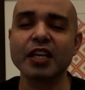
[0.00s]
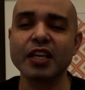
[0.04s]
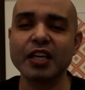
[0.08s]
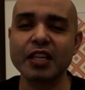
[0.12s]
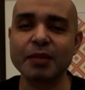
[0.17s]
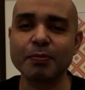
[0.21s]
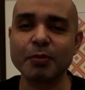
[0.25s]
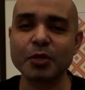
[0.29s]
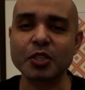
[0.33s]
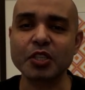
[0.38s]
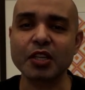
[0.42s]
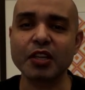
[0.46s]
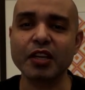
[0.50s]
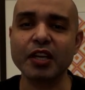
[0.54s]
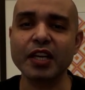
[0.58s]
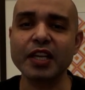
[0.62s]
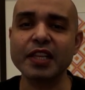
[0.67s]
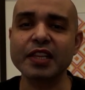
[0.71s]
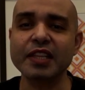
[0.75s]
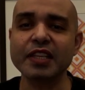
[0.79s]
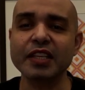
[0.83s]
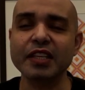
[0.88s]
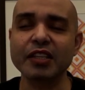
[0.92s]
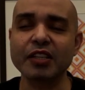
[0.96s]

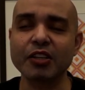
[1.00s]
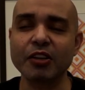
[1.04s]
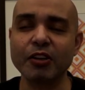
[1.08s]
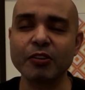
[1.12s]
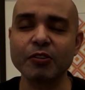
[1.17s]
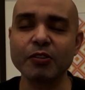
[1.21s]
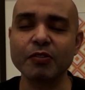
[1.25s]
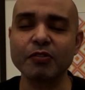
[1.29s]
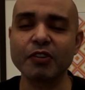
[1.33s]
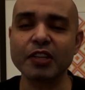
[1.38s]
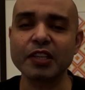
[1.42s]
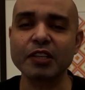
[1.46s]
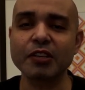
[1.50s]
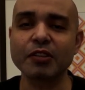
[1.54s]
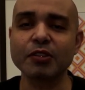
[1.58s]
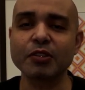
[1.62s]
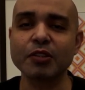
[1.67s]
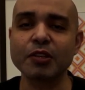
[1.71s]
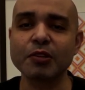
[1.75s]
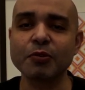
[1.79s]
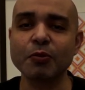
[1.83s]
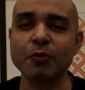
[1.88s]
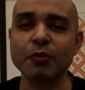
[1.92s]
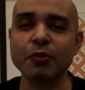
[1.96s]
specialized in cardiovascular
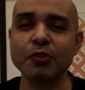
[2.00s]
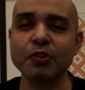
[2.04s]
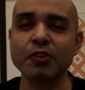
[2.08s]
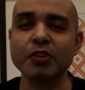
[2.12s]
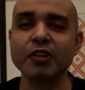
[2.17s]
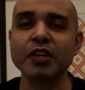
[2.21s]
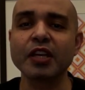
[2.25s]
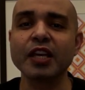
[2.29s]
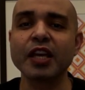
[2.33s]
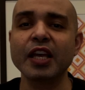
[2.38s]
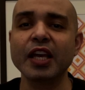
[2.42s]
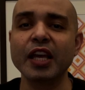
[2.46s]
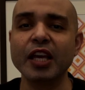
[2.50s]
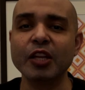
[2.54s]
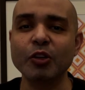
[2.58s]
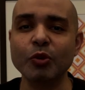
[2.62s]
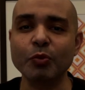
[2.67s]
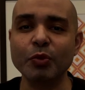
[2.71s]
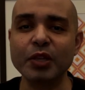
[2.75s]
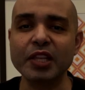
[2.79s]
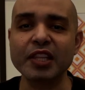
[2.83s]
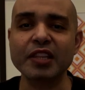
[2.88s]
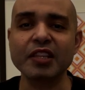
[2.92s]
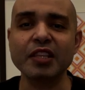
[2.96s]
disorder and
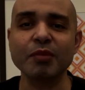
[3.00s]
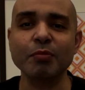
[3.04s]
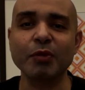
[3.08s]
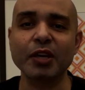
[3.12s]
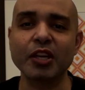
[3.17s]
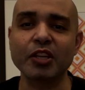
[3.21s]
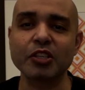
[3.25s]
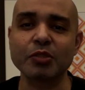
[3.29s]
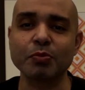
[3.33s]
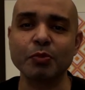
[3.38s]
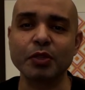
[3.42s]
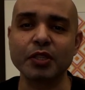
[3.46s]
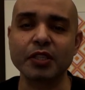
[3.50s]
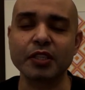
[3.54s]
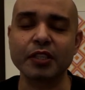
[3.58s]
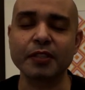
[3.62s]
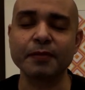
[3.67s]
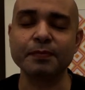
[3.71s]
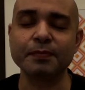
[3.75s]
obesity management.